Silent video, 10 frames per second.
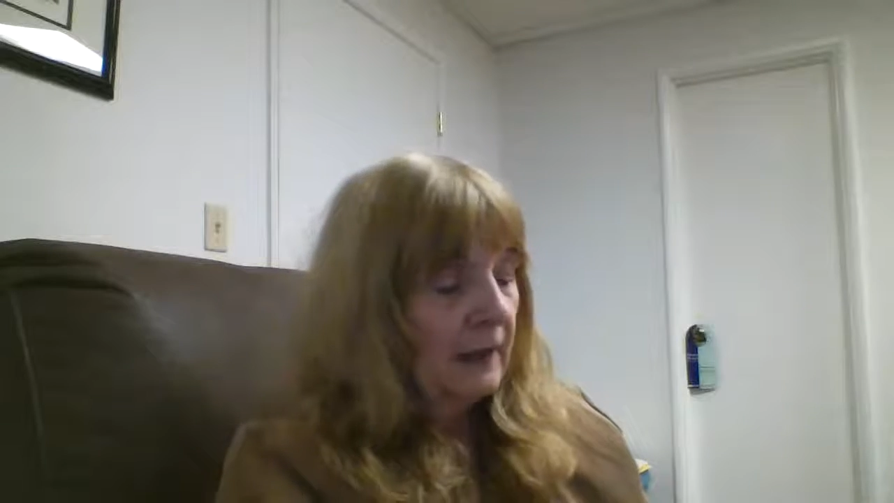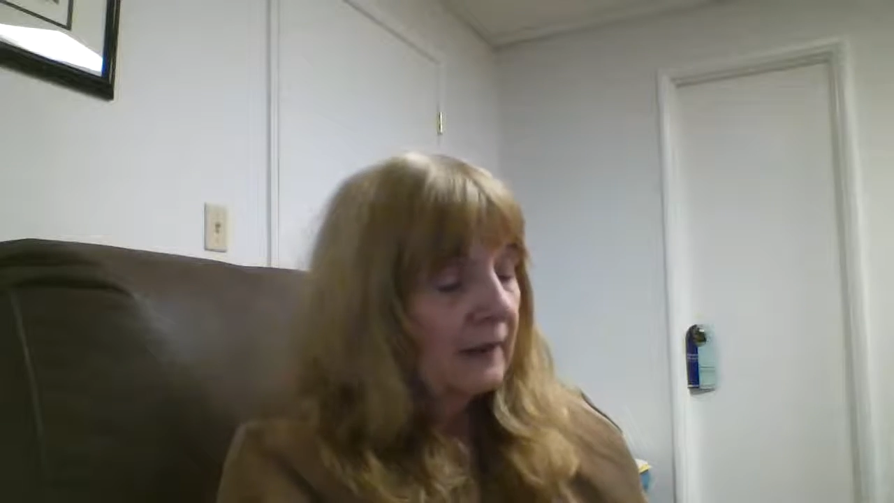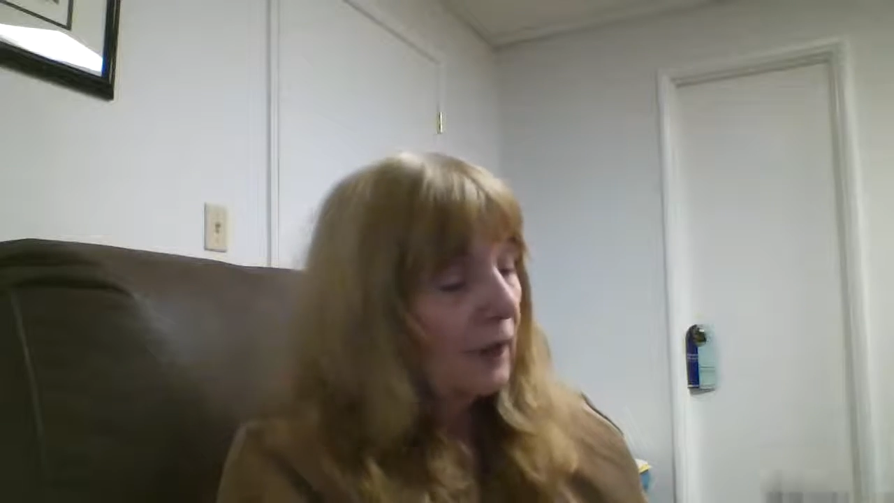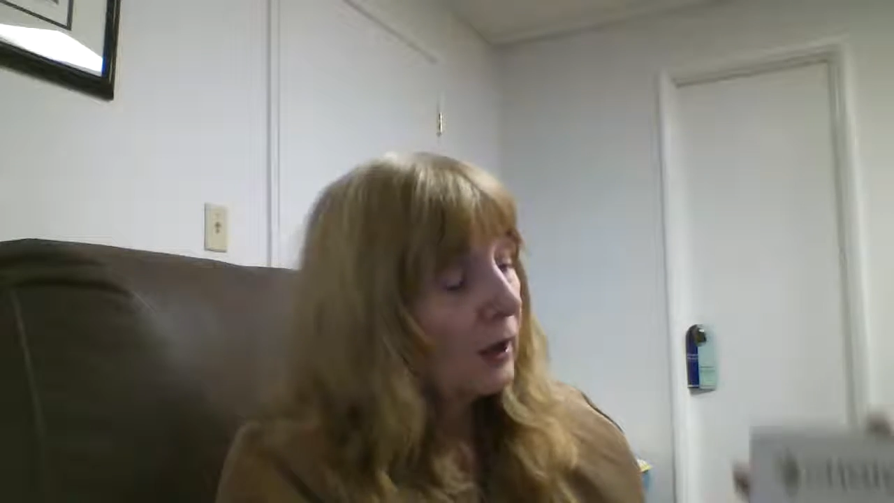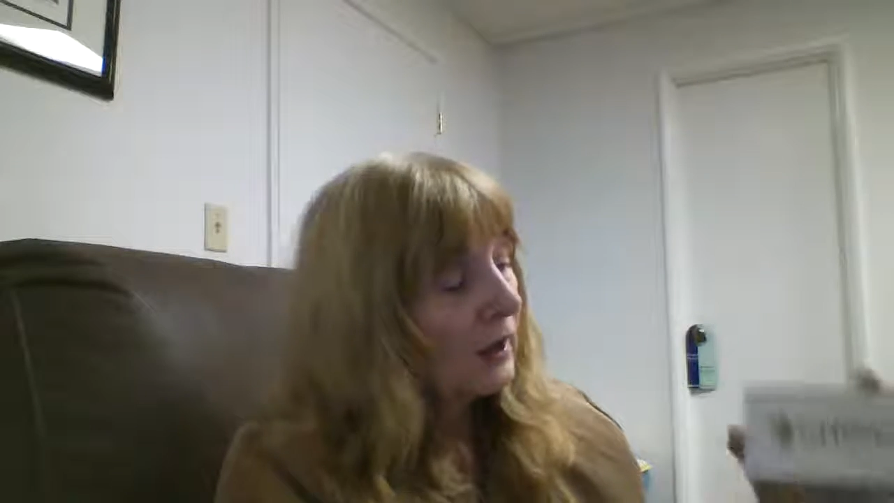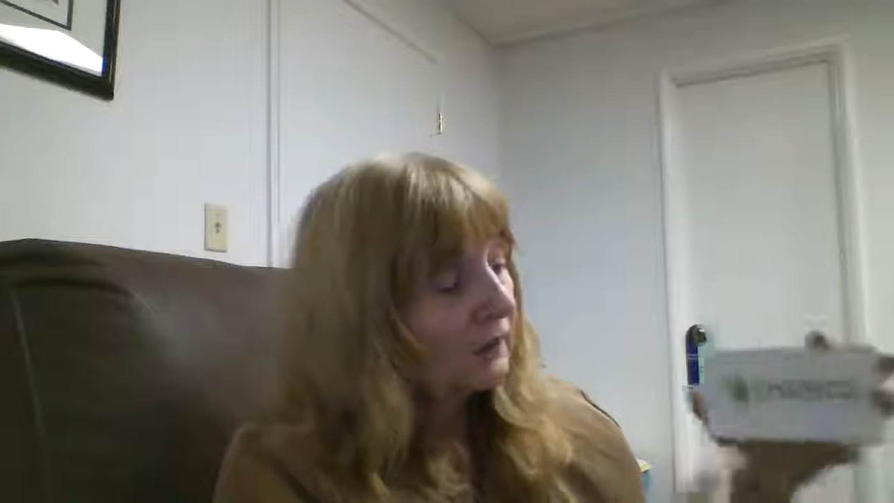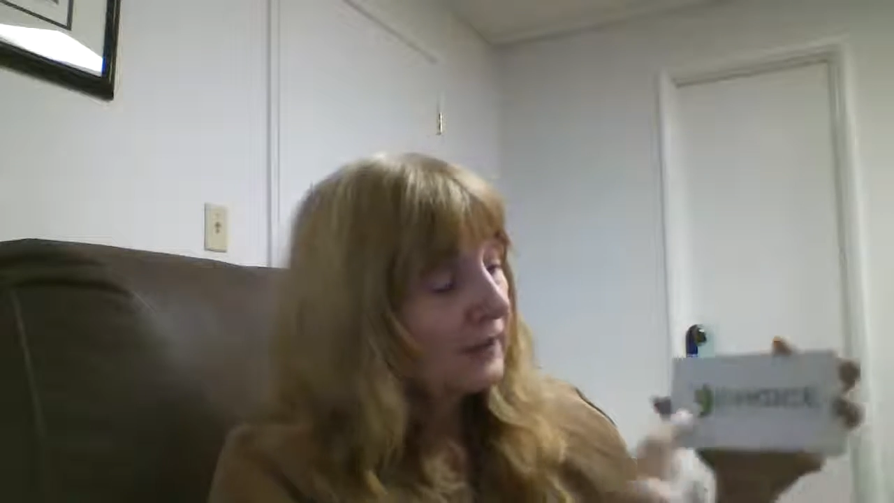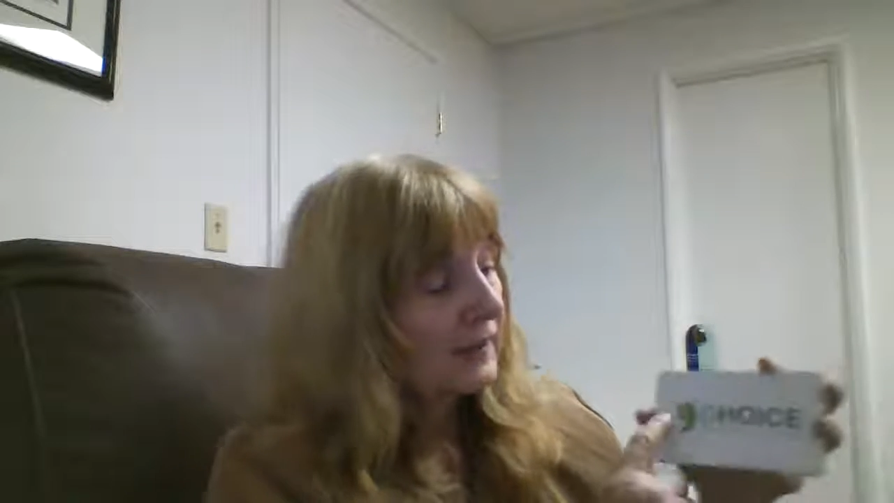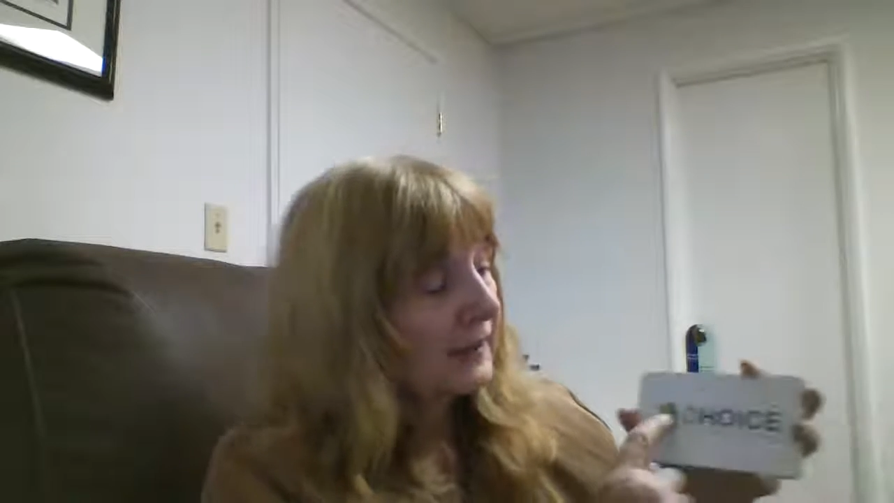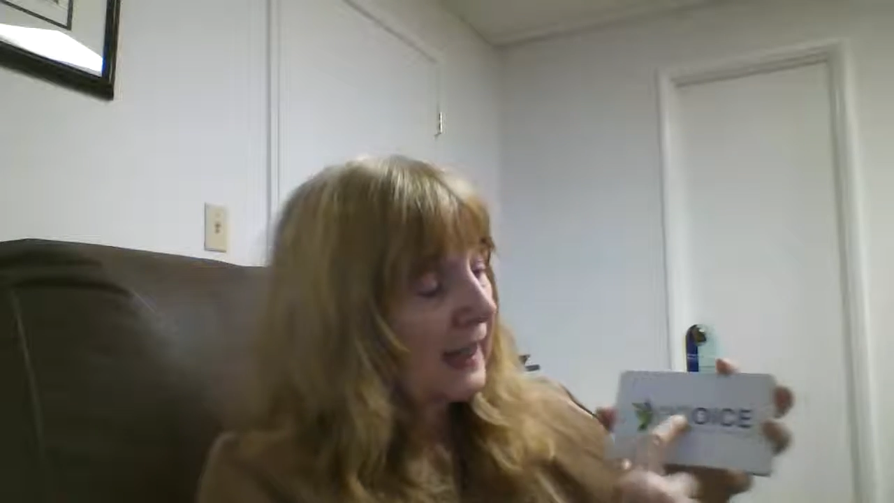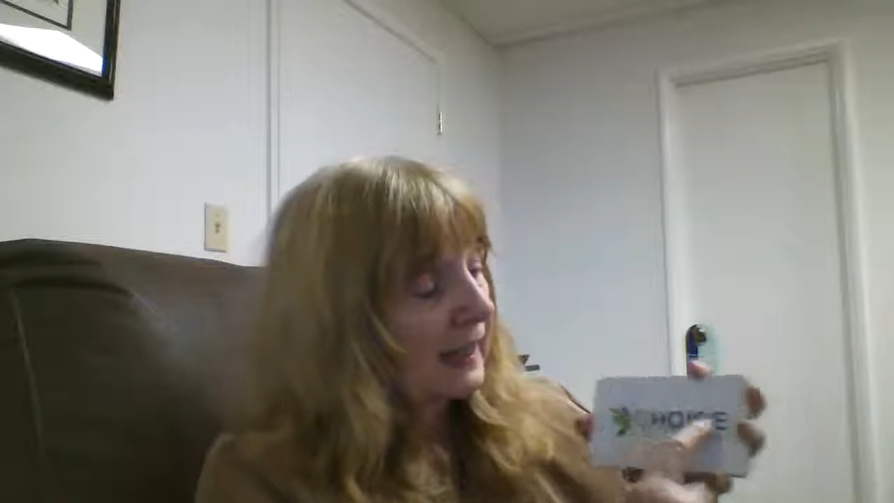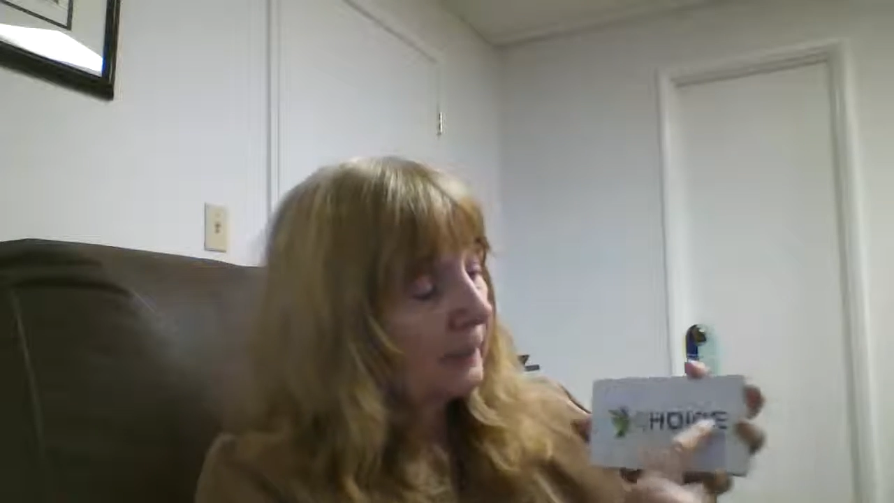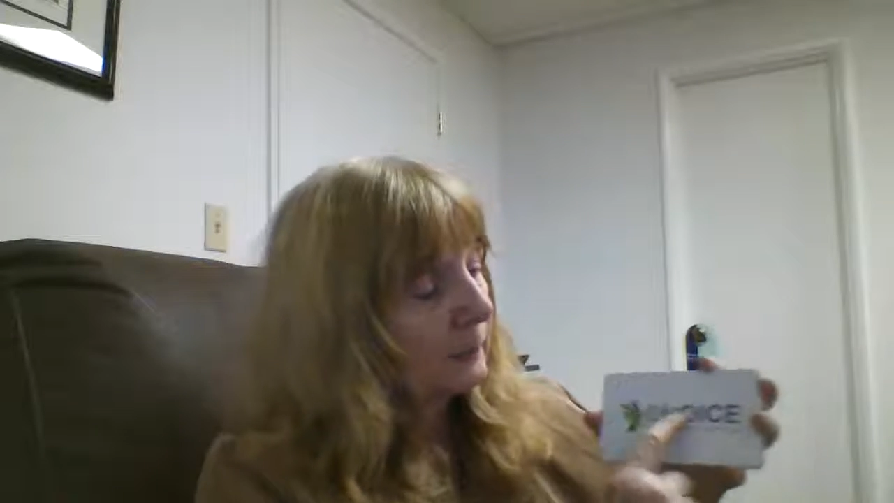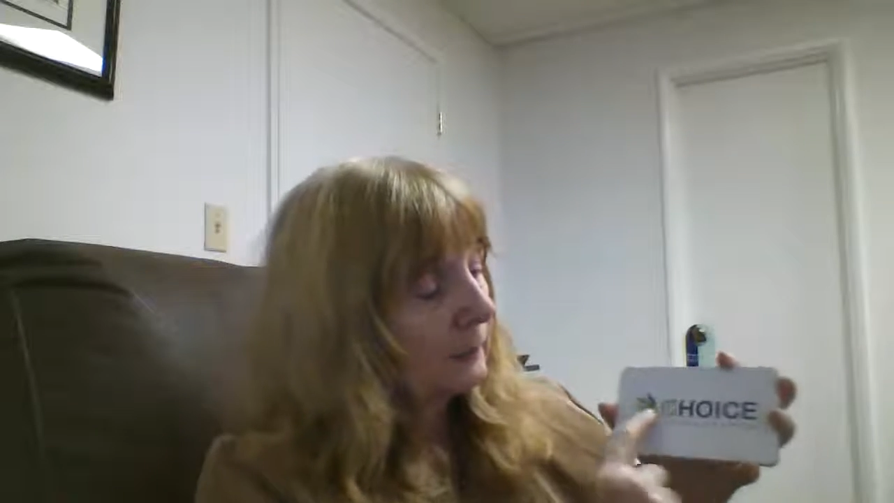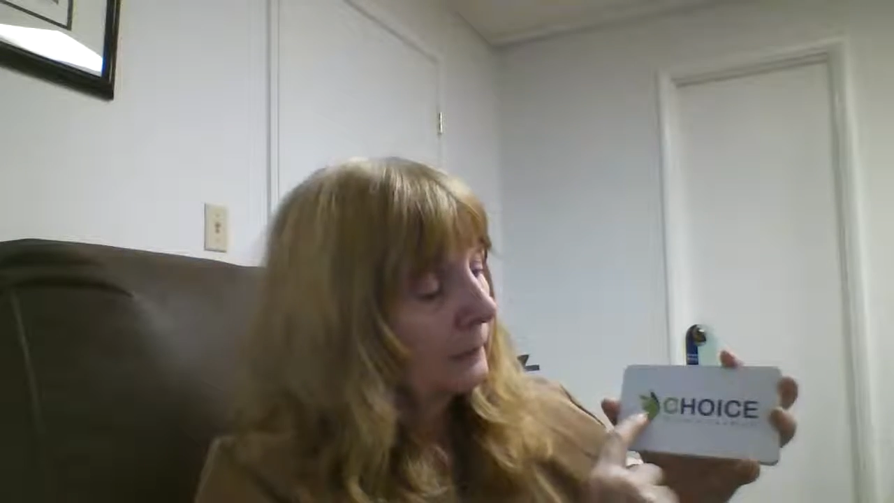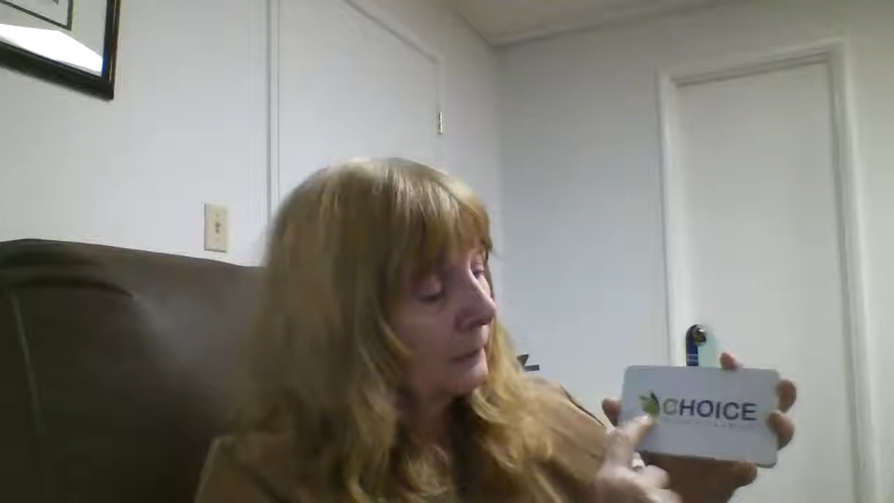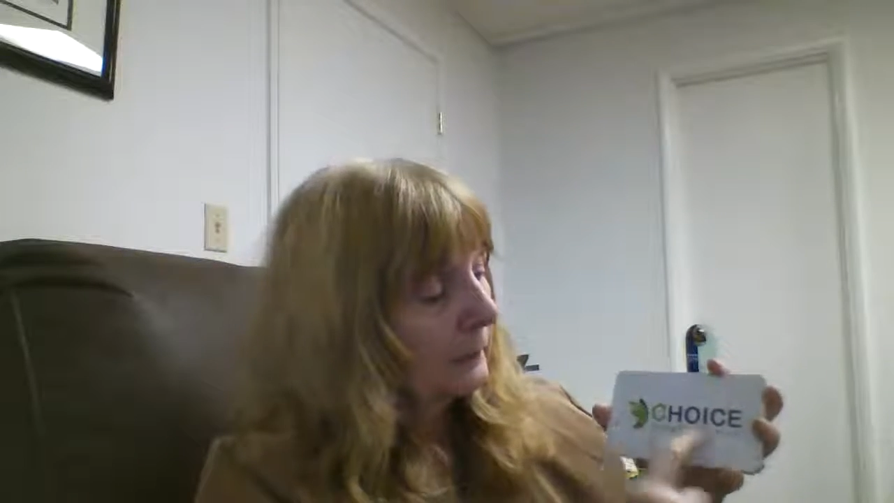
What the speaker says: they all have the same